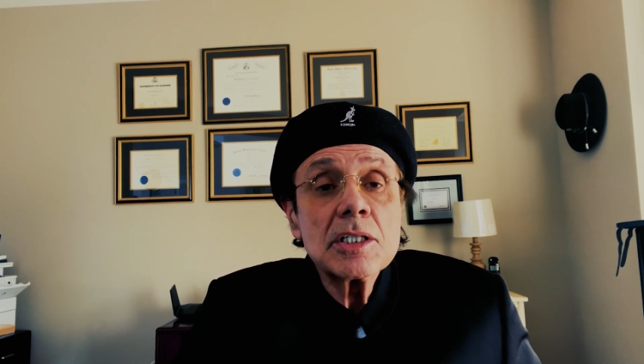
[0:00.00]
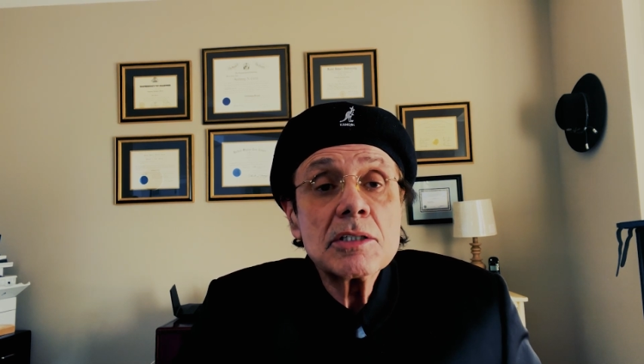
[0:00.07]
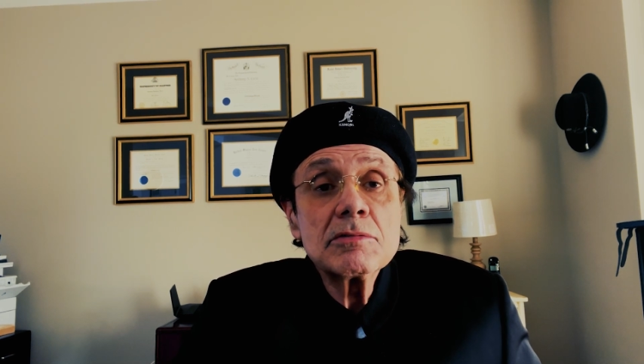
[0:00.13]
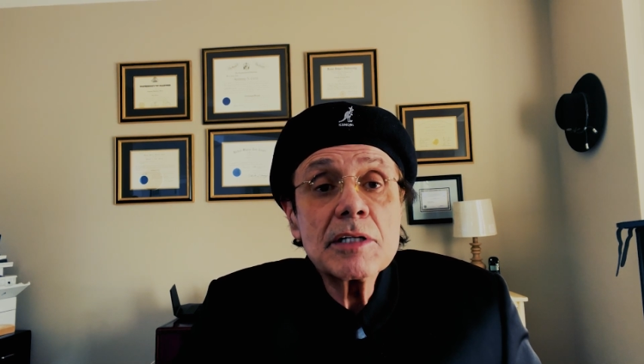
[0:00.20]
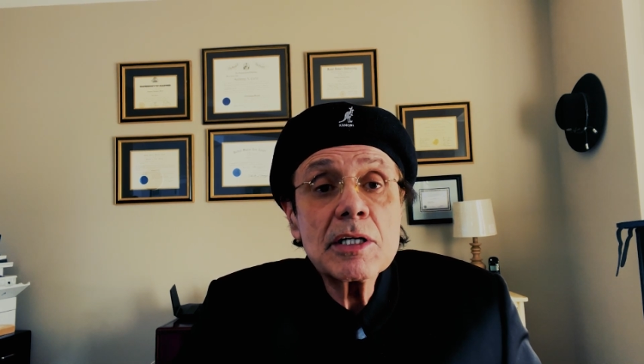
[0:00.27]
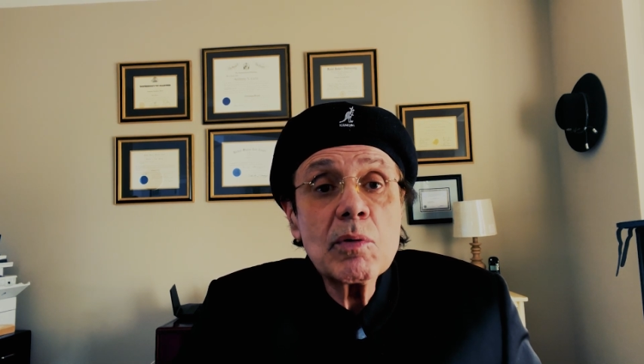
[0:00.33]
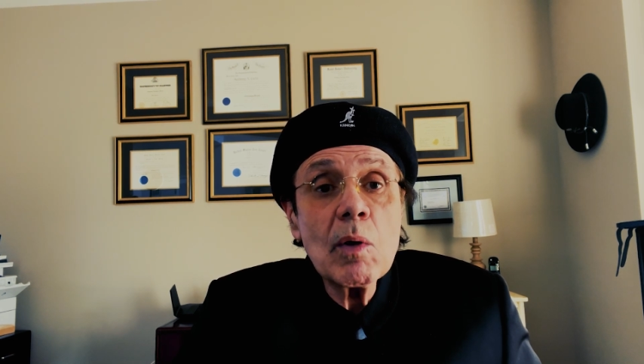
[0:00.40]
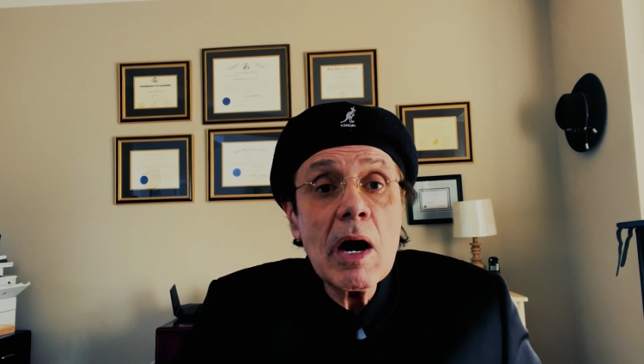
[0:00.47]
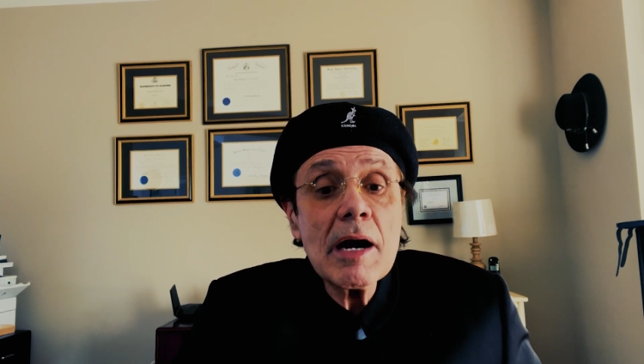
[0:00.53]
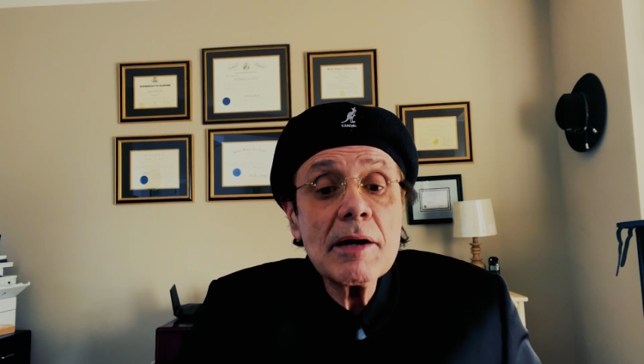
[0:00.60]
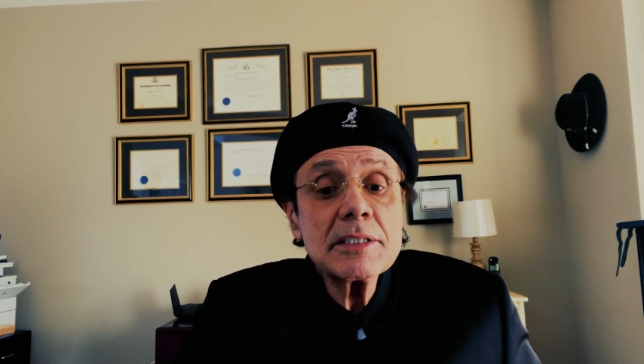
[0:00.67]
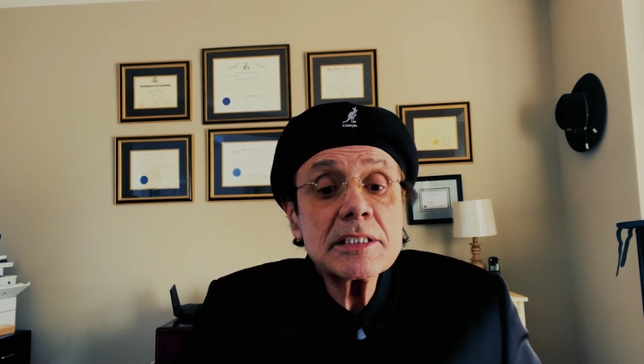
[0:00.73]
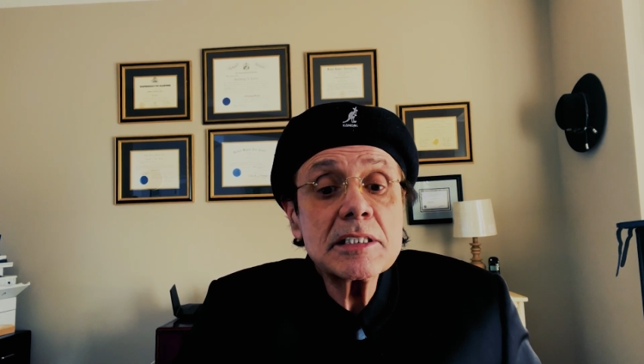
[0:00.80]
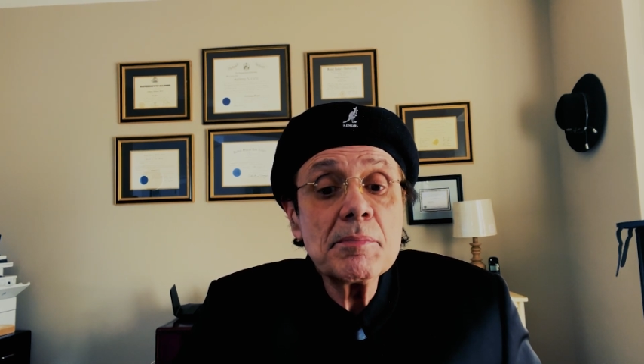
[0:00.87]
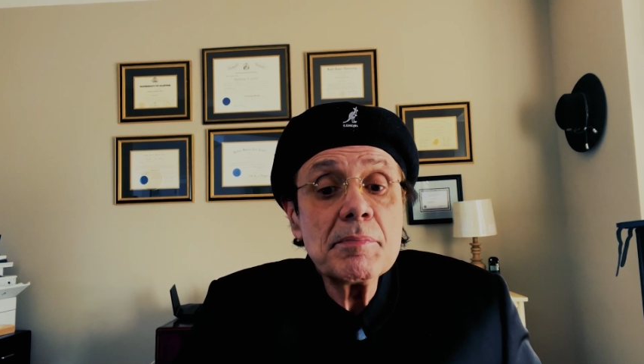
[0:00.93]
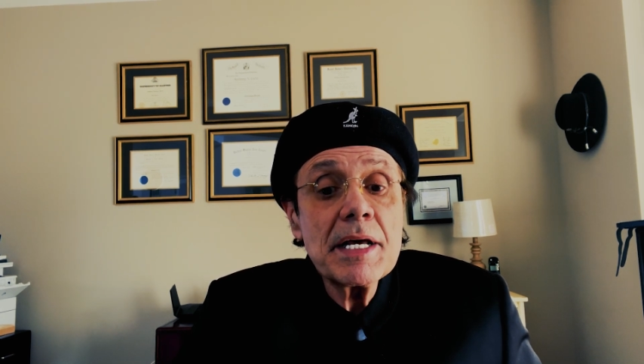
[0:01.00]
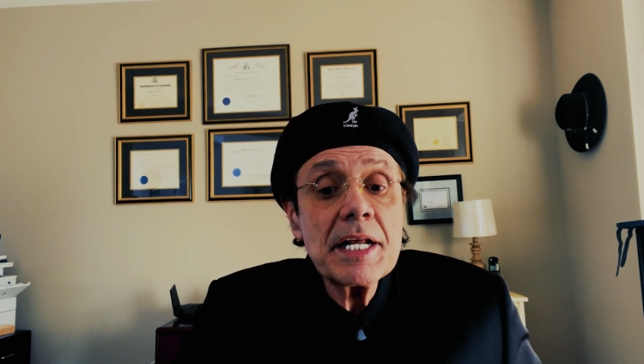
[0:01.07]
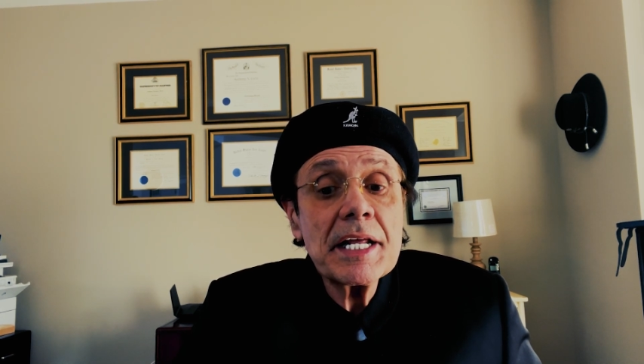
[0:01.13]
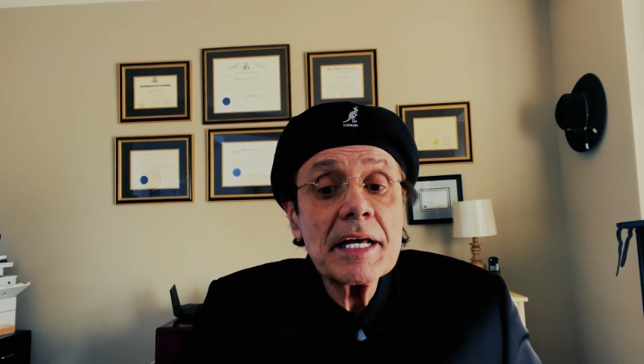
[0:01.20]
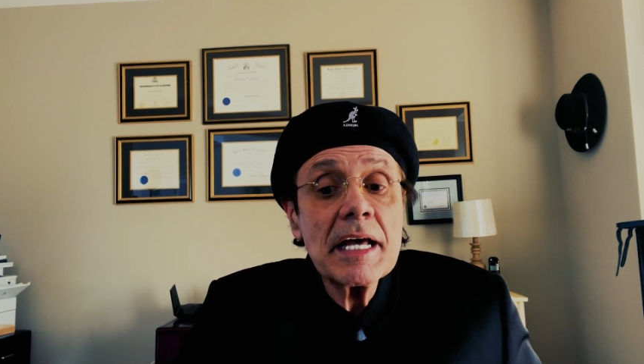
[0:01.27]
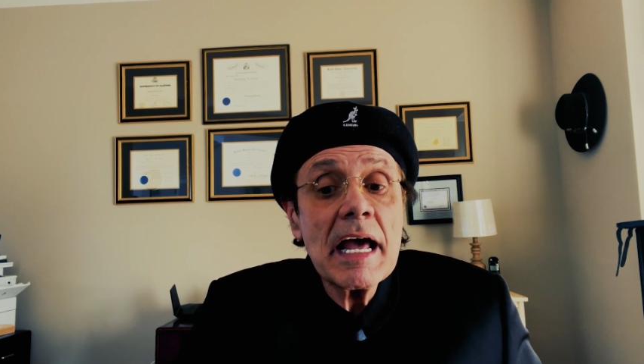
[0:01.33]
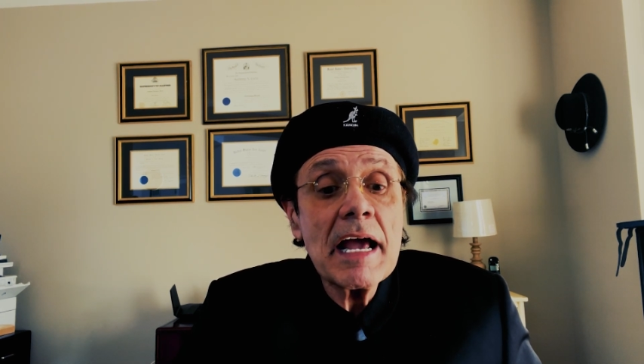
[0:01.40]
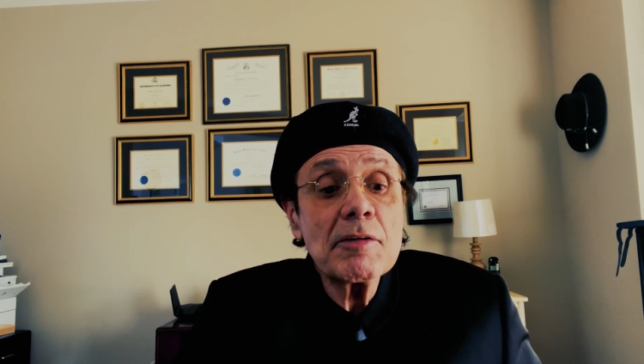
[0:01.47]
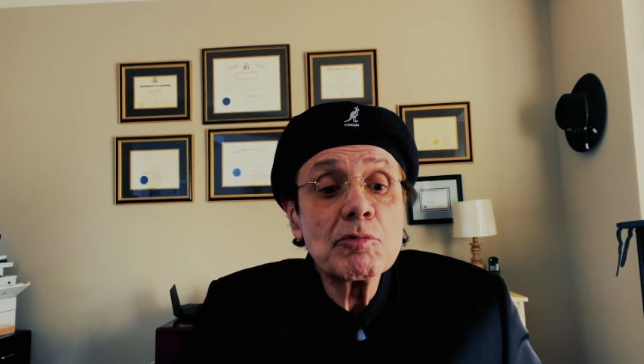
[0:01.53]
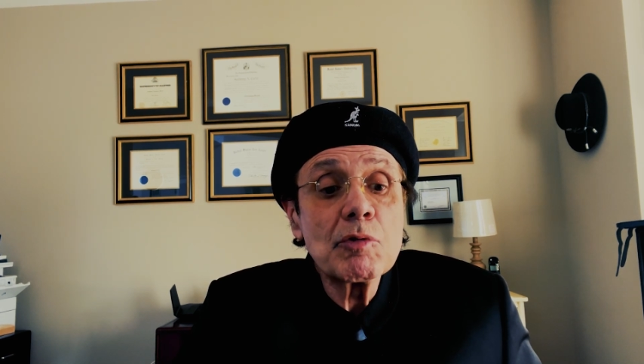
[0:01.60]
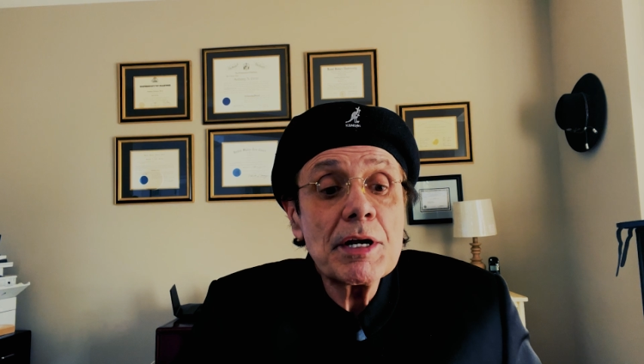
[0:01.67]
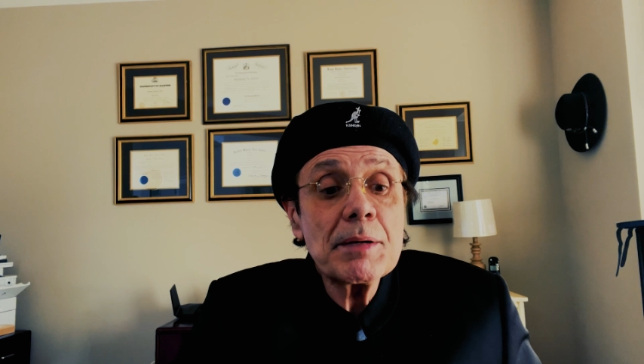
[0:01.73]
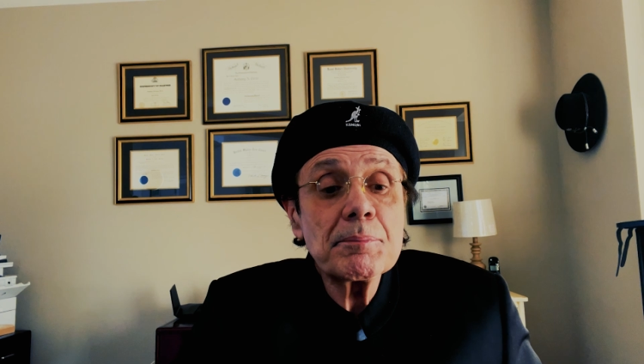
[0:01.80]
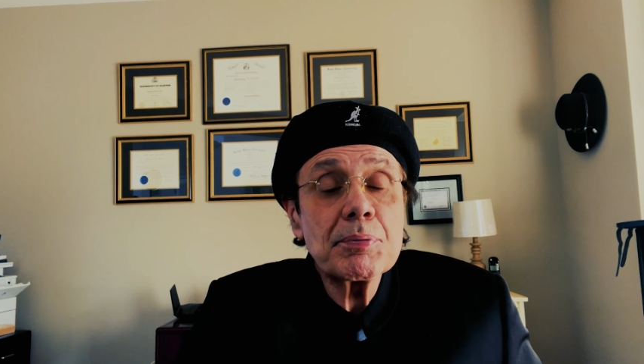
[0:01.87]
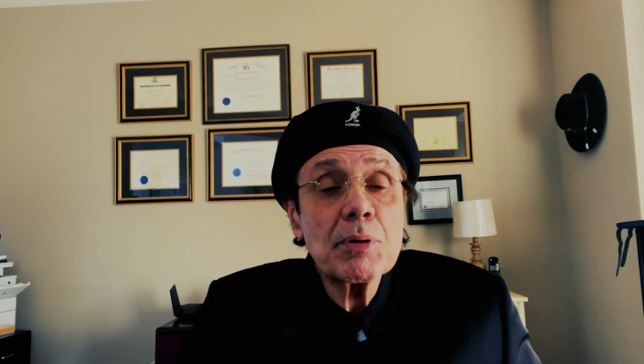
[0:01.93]
requires submitting a
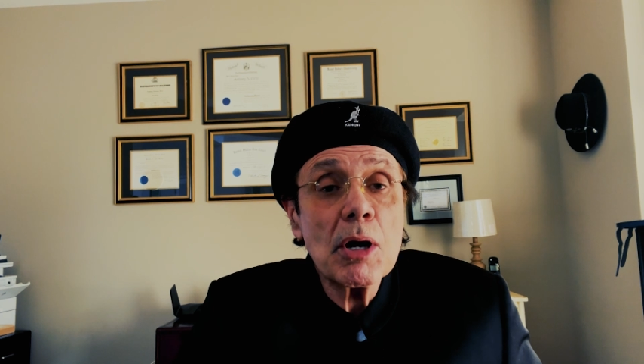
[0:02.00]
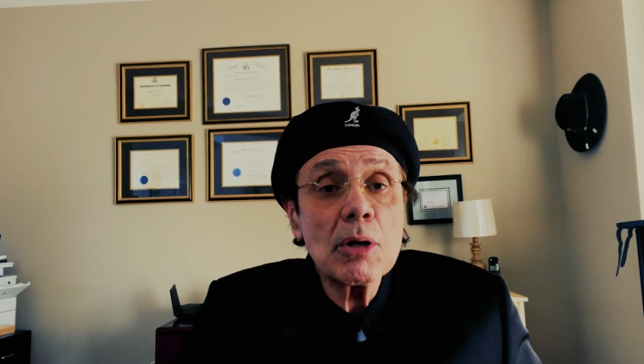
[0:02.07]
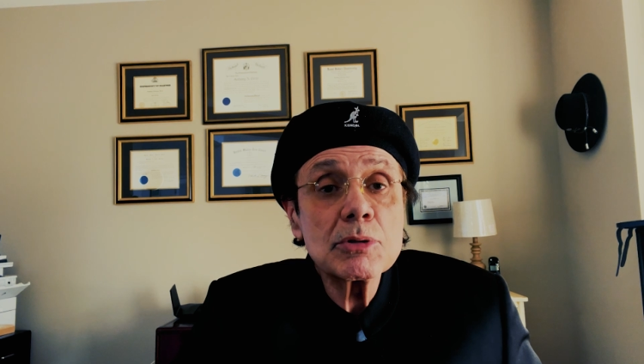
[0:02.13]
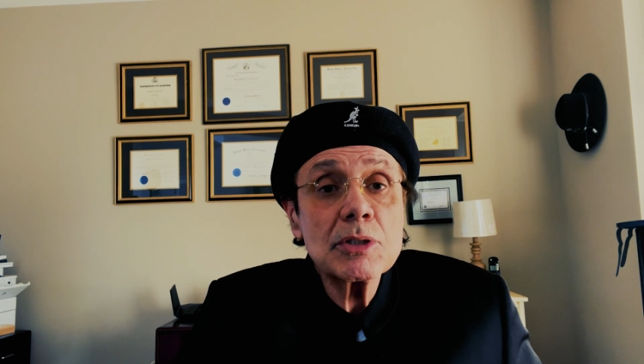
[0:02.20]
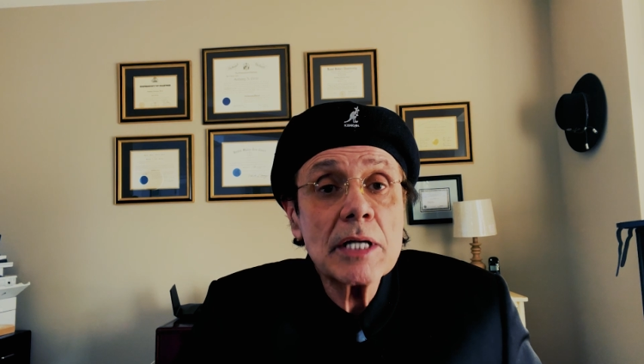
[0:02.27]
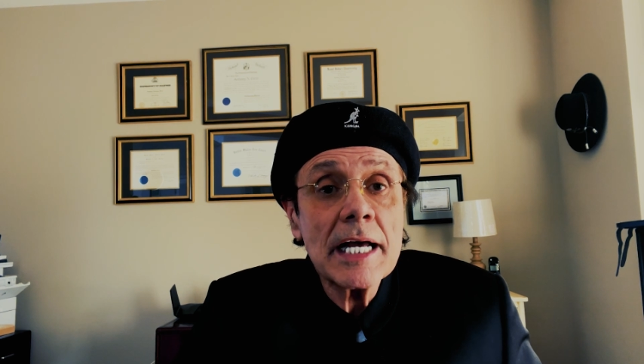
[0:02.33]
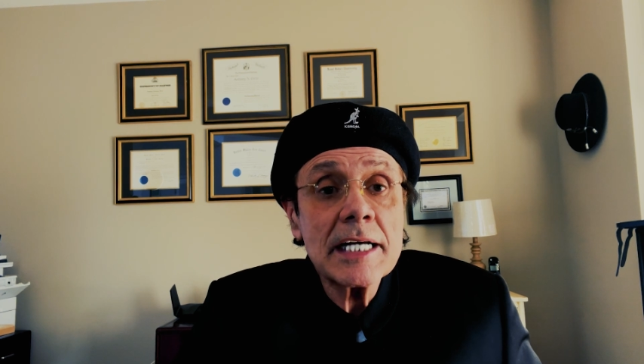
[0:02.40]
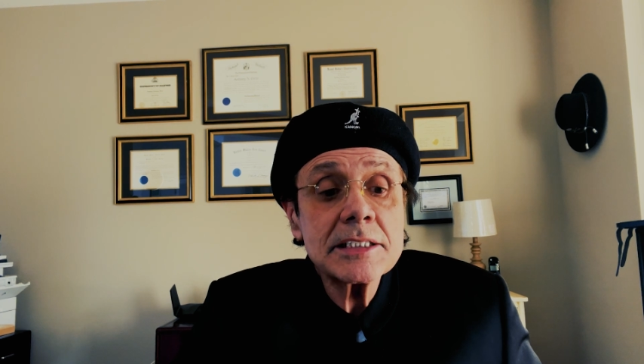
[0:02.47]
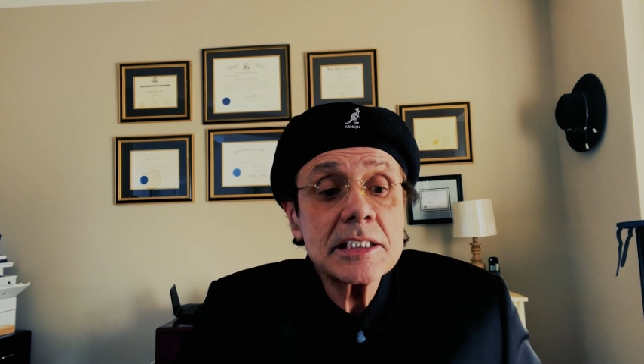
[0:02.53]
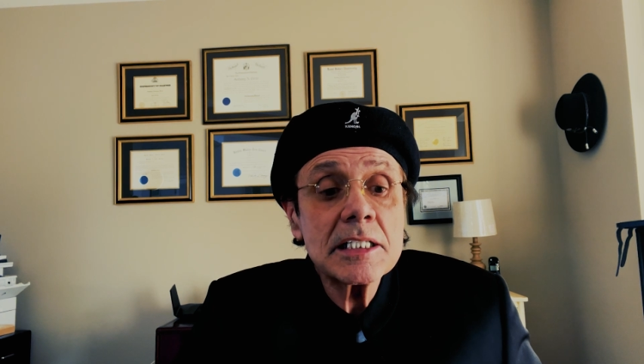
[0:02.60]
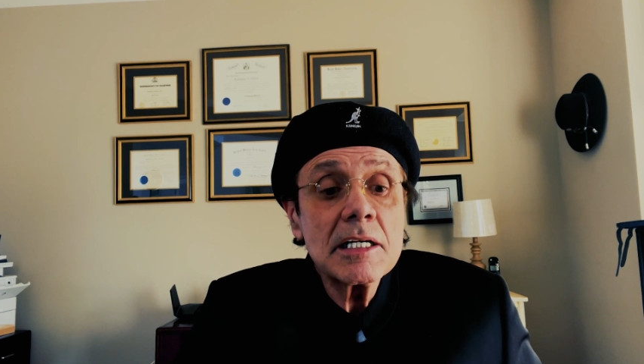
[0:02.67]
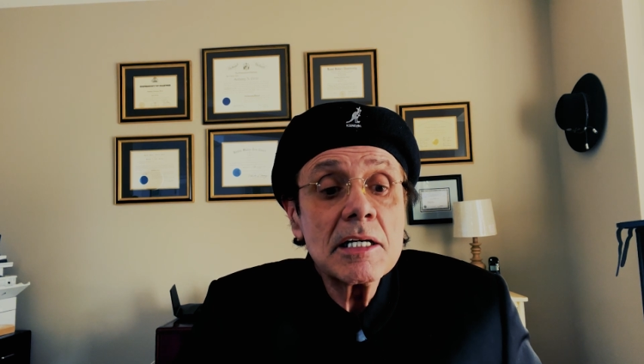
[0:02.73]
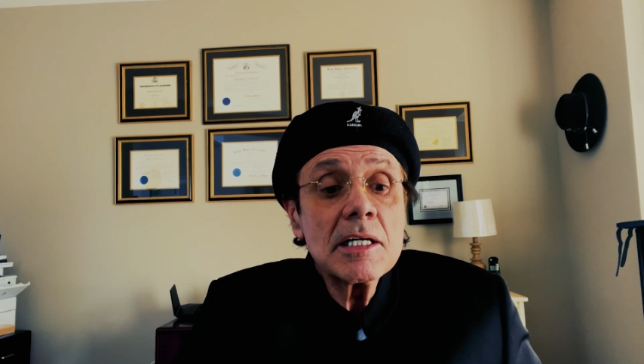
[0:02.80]
written protest